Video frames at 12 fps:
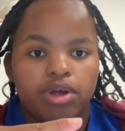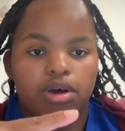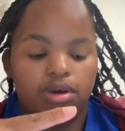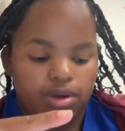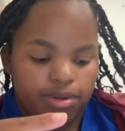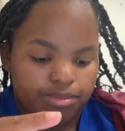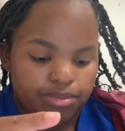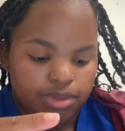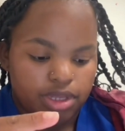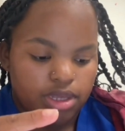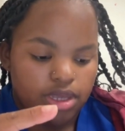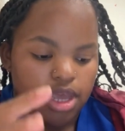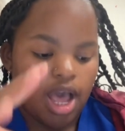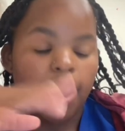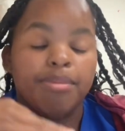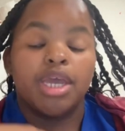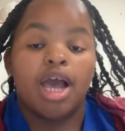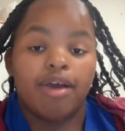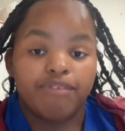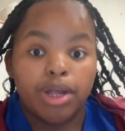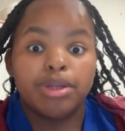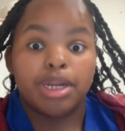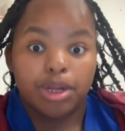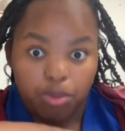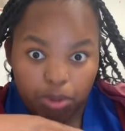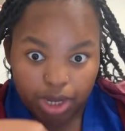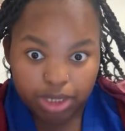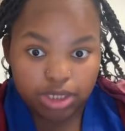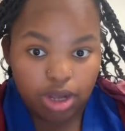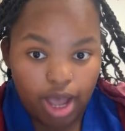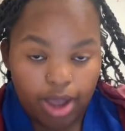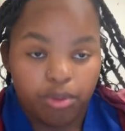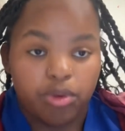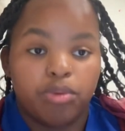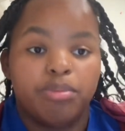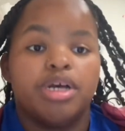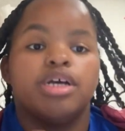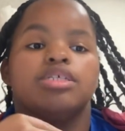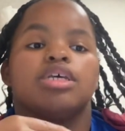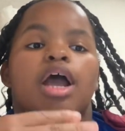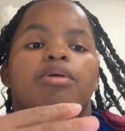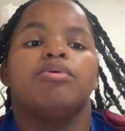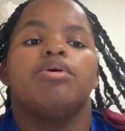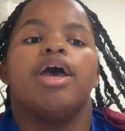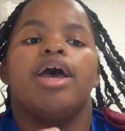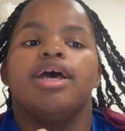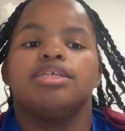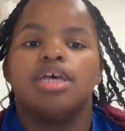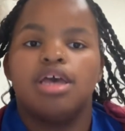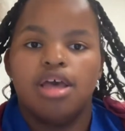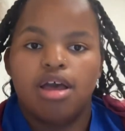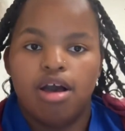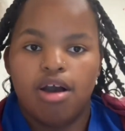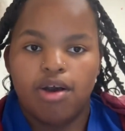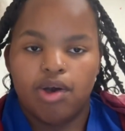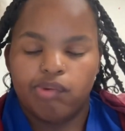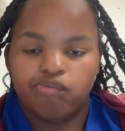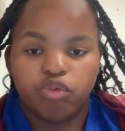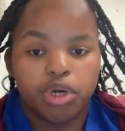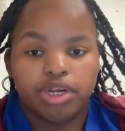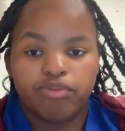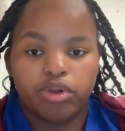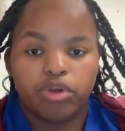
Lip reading: found that it was chiral because chiral has 4 different groups attached to it.